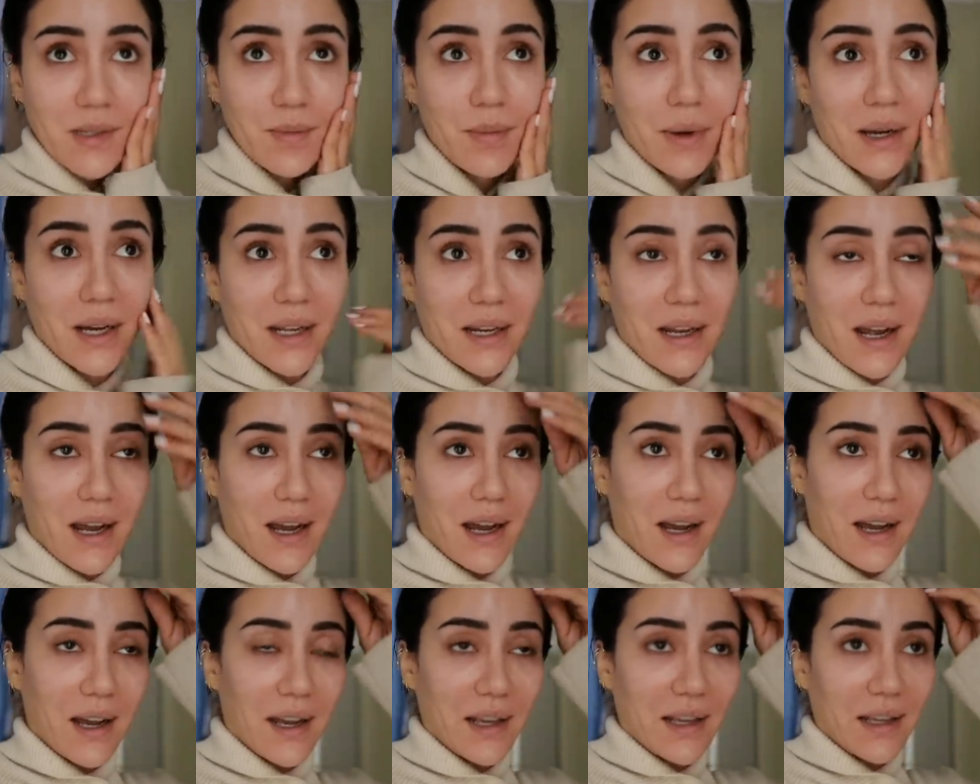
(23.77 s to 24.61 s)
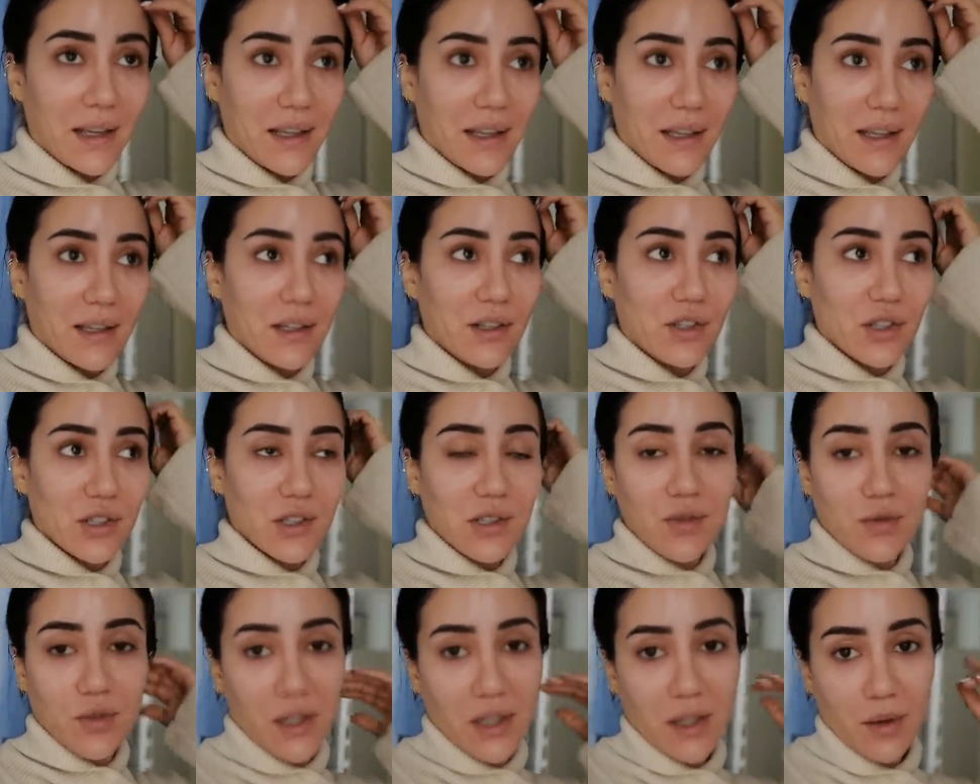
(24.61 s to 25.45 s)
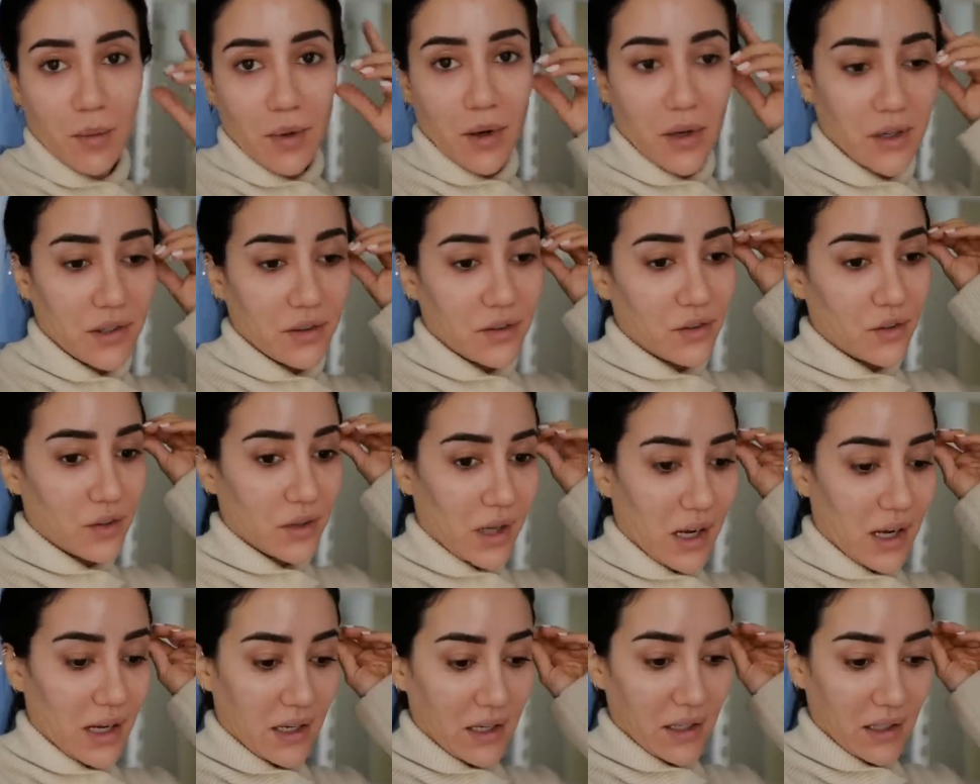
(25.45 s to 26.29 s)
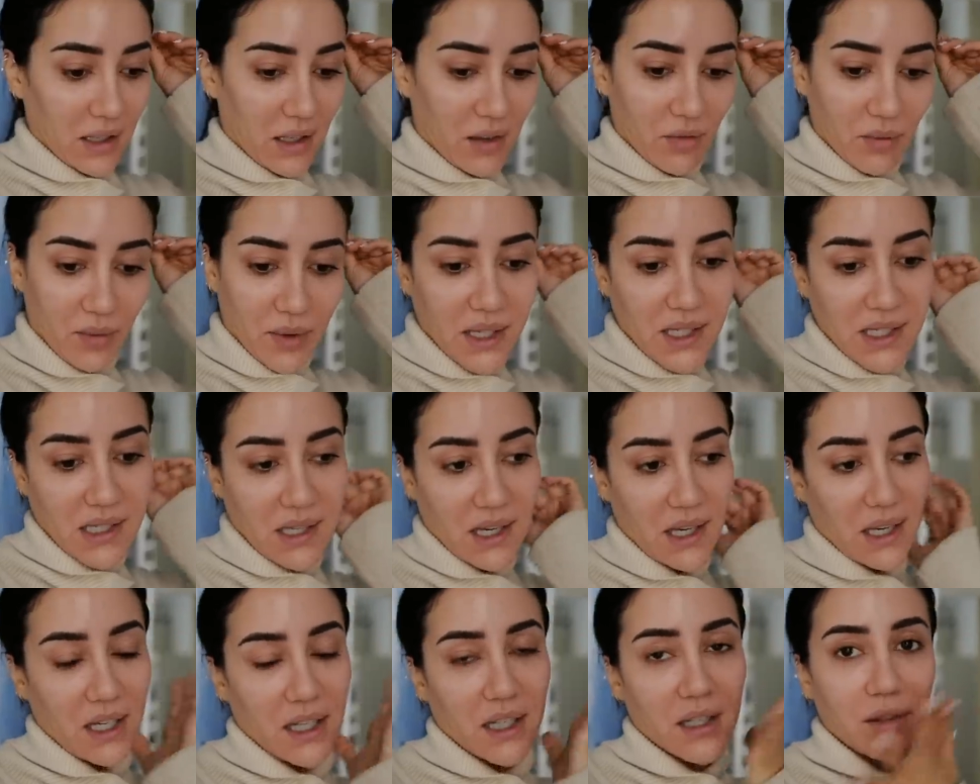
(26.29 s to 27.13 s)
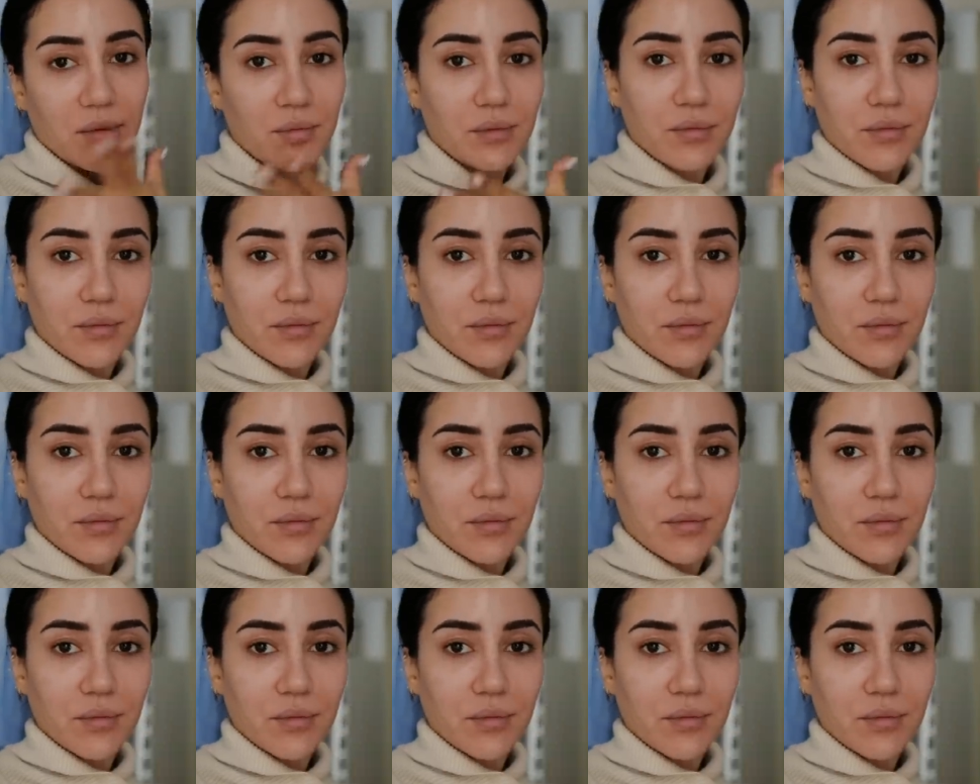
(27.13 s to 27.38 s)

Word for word: but I just really wanted to kind of give my skin